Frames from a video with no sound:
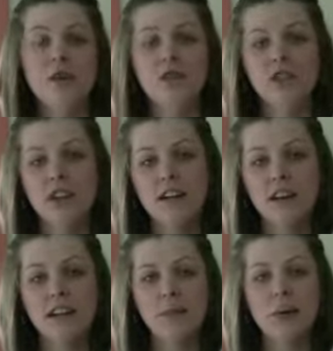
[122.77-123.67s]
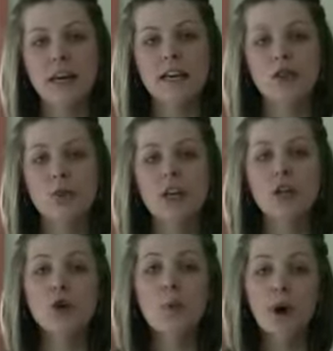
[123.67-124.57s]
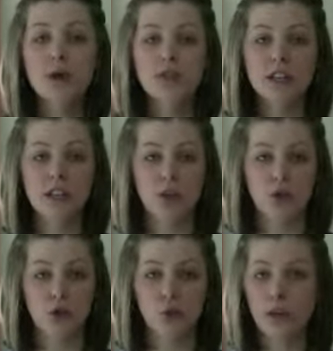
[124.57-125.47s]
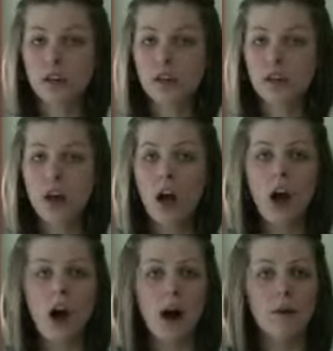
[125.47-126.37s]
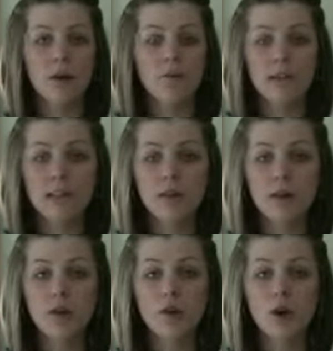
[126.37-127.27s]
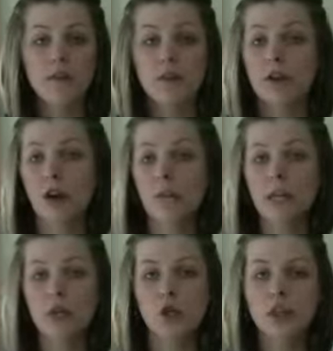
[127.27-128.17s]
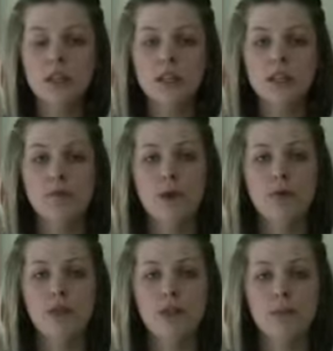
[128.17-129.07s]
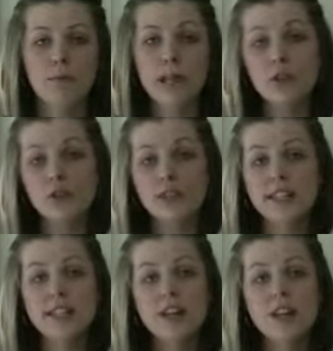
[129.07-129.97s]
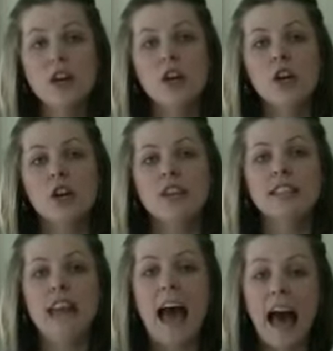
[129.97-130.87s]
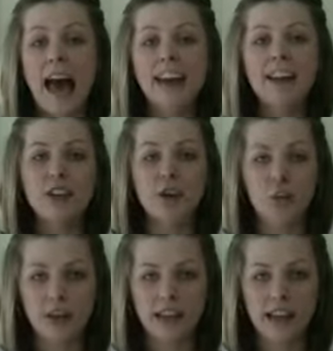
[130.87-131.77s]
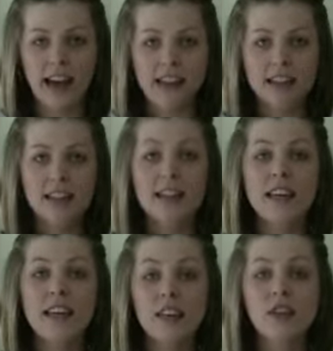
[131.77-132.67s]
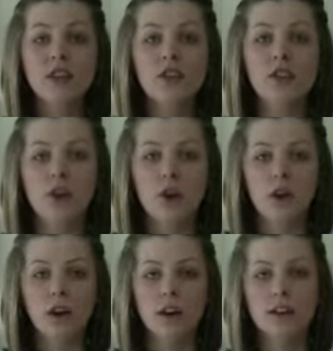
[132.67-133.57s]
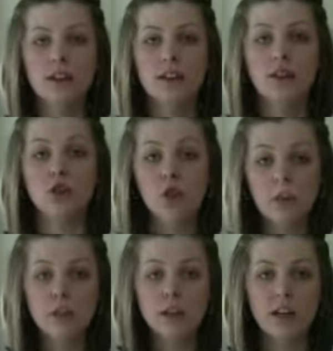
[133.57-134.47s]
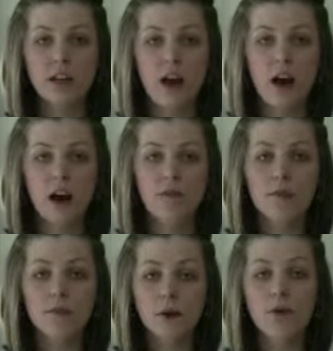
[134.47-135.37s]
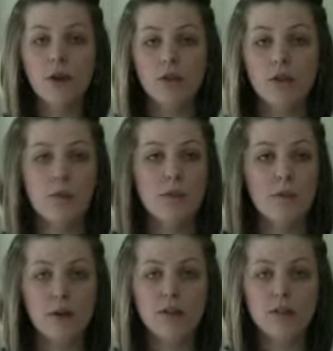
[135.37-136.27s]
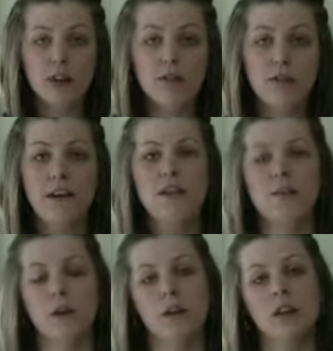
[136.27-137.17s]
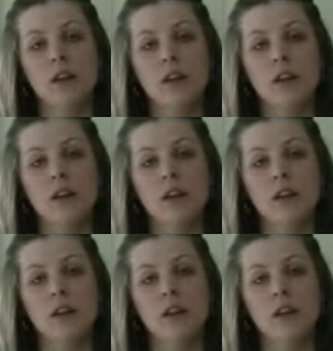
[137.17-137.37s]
don't share it, is because when you post it on Twitter or Facebook, or if they're on Pinterest and you post it on Pinterest, tag your guest in your description of the photo. So when you post it on Facebook,